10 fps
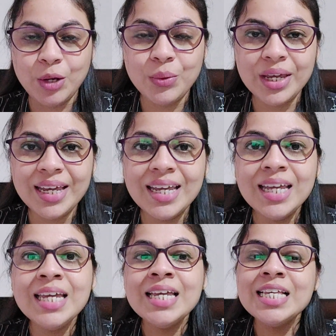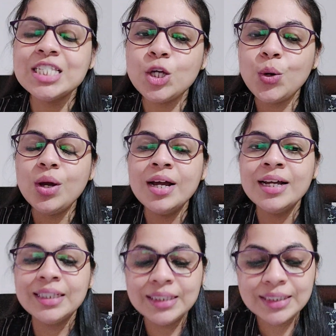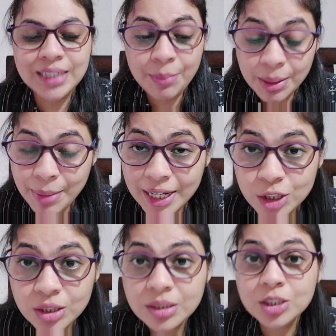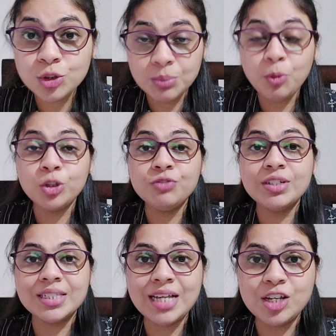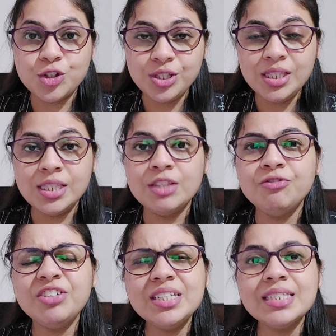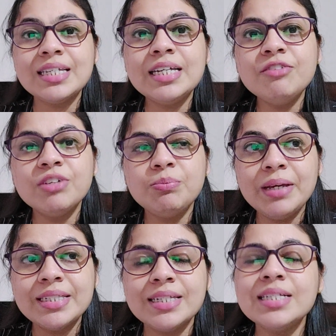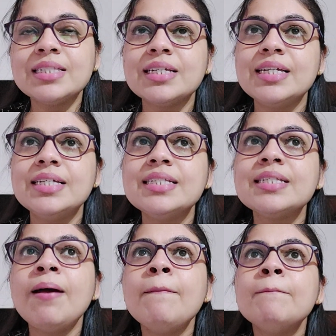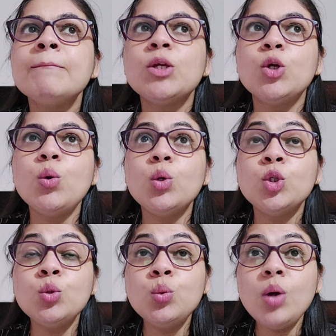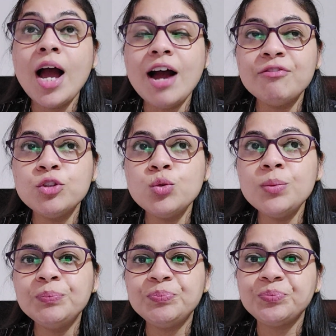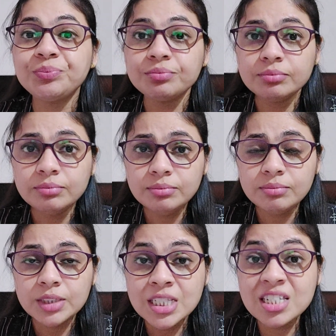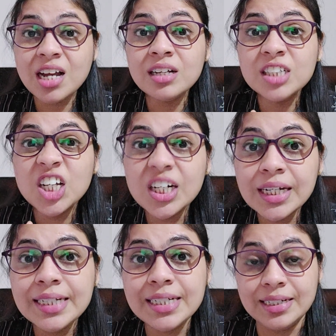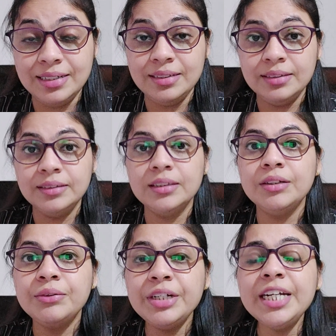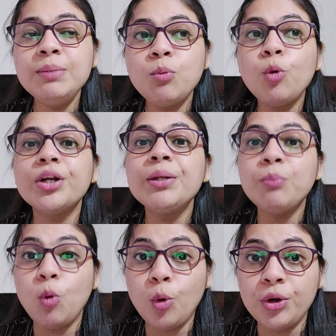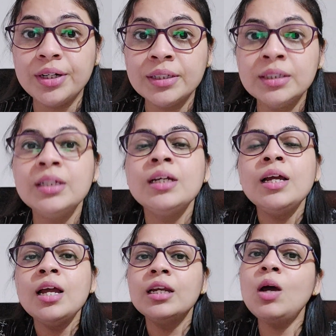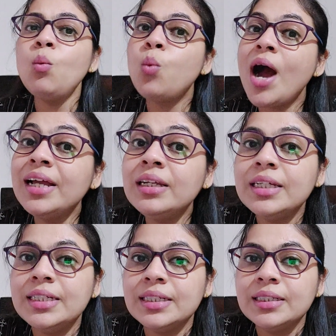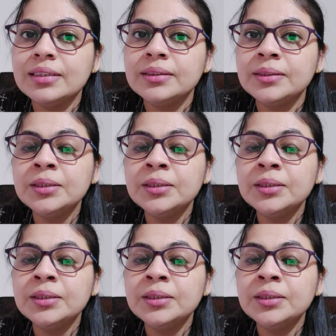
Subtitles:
Okay, so the coming back to the point of discussion, first thing with basics is you have to start reading. Read more and more. Now why reading?